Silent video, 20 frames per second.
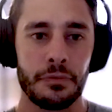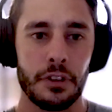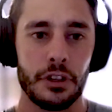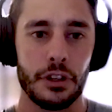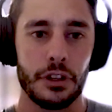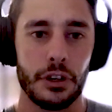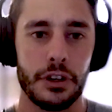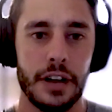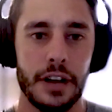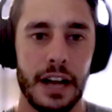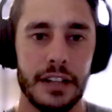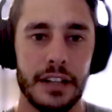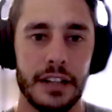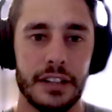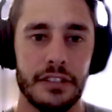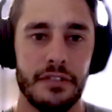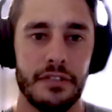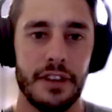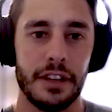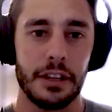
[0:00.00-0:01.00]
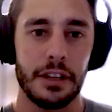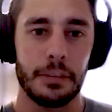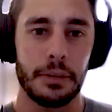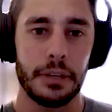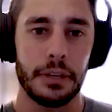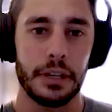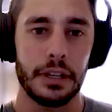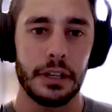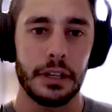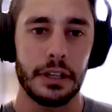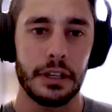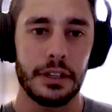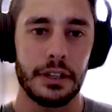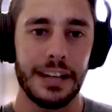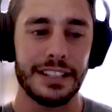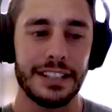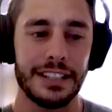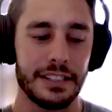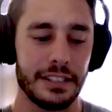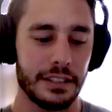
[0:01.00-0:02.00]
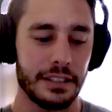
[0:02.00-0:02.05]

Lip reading: You're not developing, that's